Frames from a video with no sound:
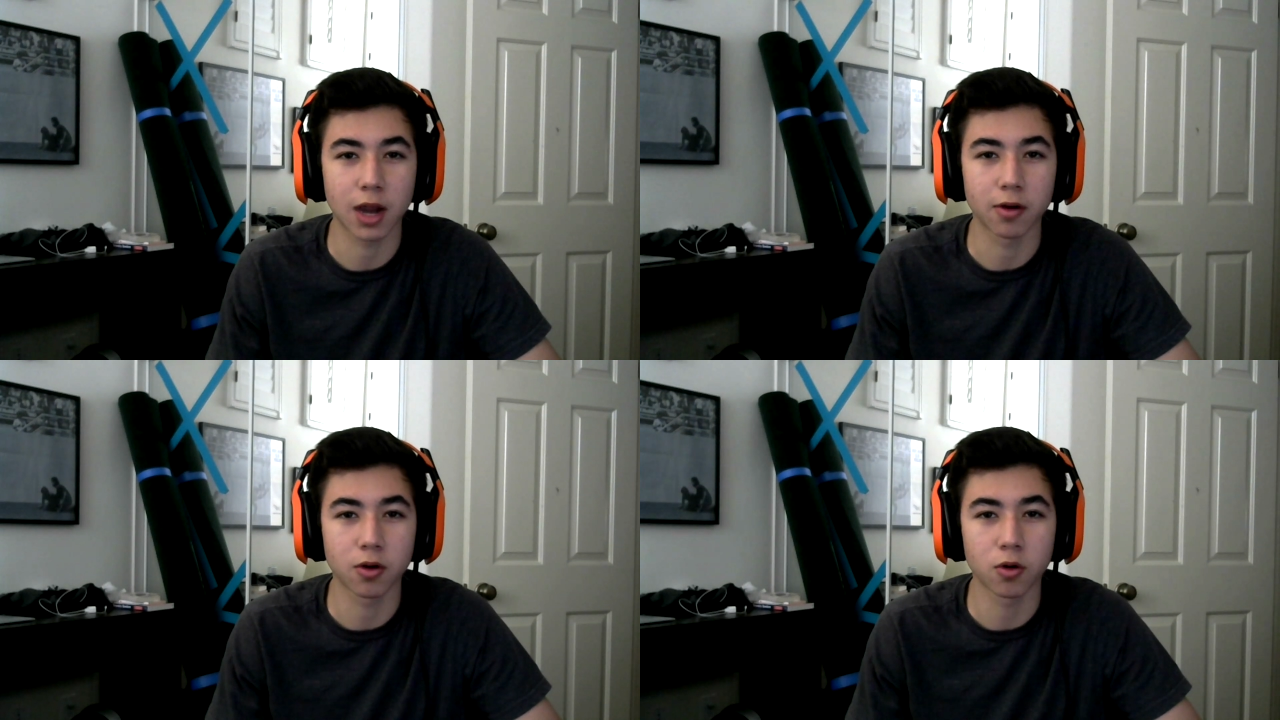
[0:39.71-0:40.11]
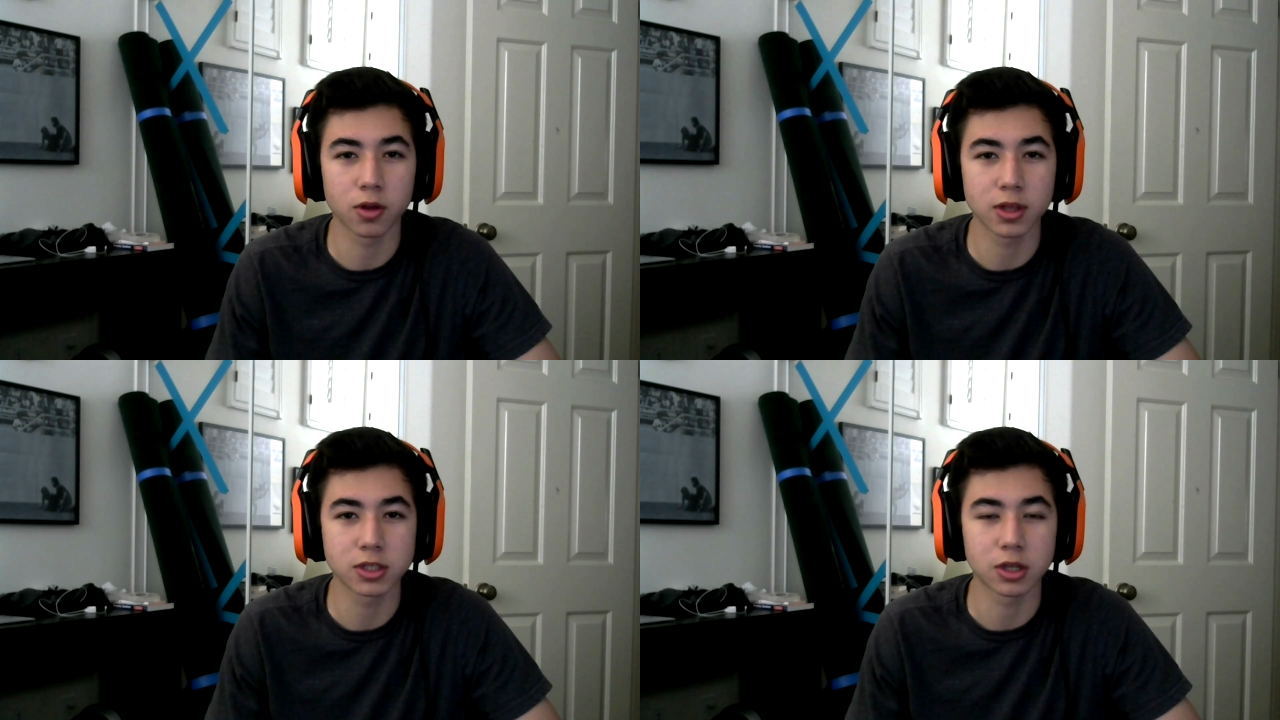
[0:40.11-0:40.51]
I
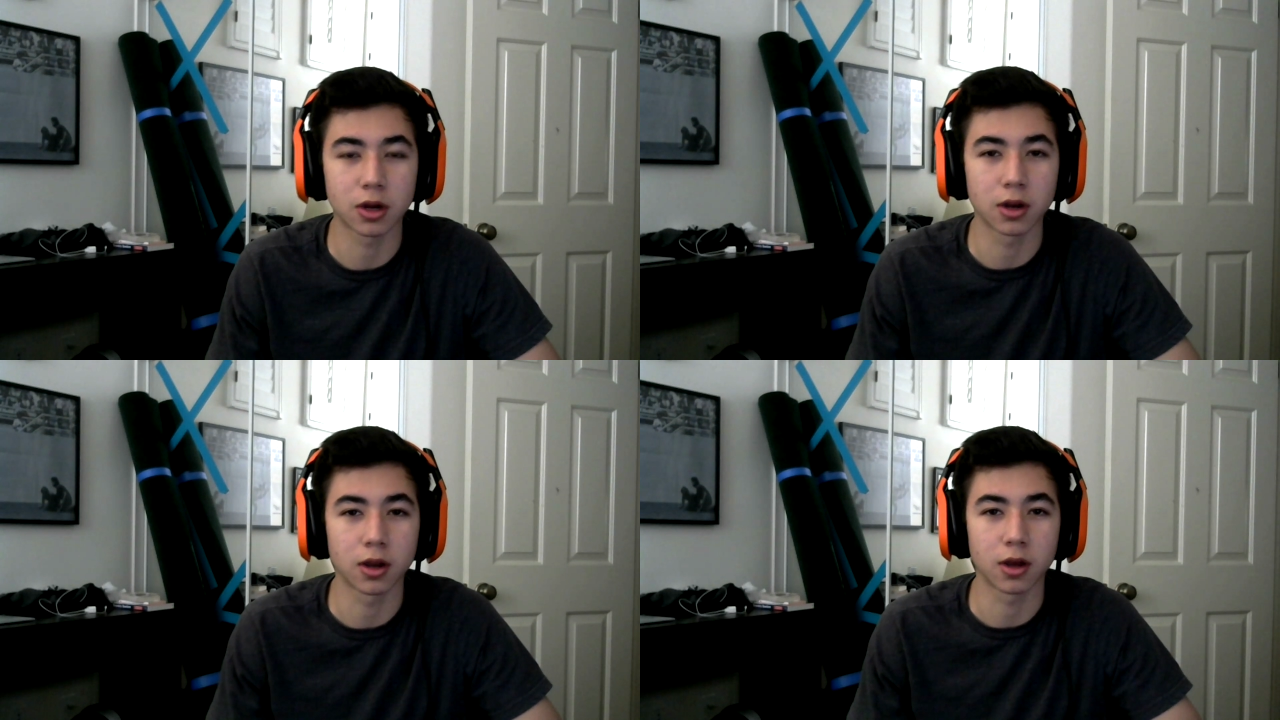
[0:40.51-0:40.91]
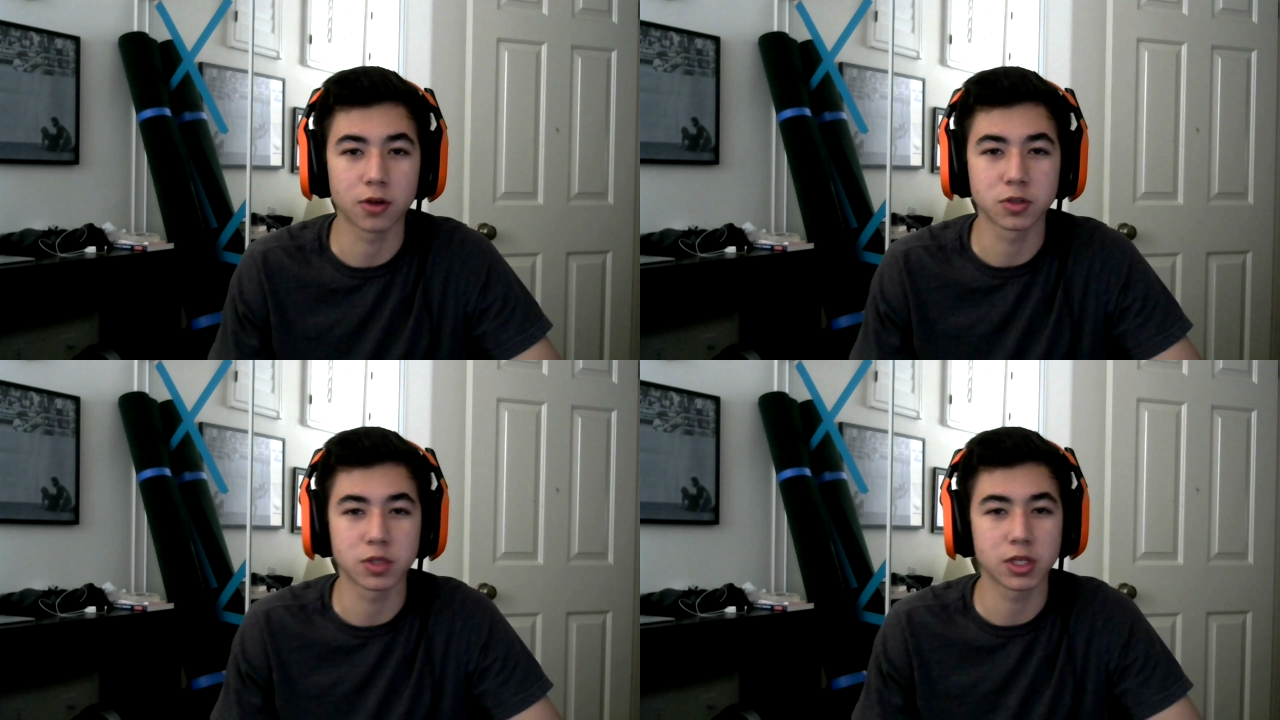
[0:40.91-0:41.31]
recorded this on uh,
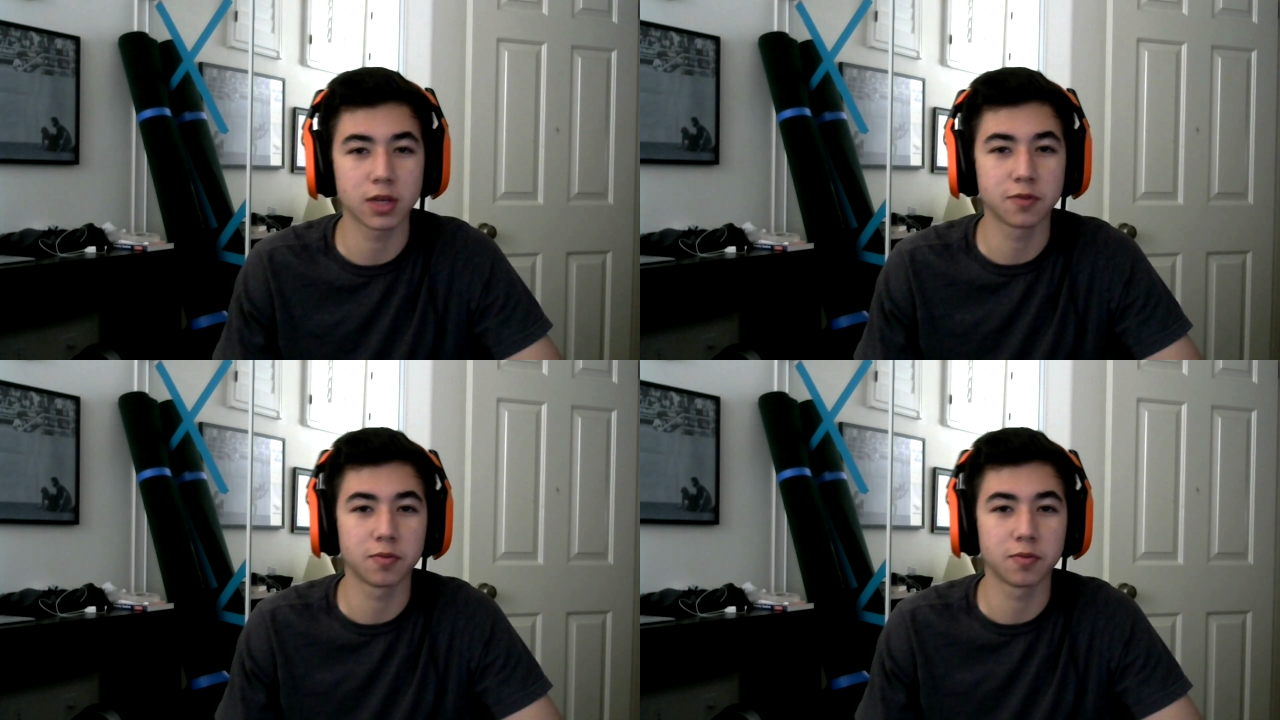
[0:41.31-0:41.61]
Christmas Eve,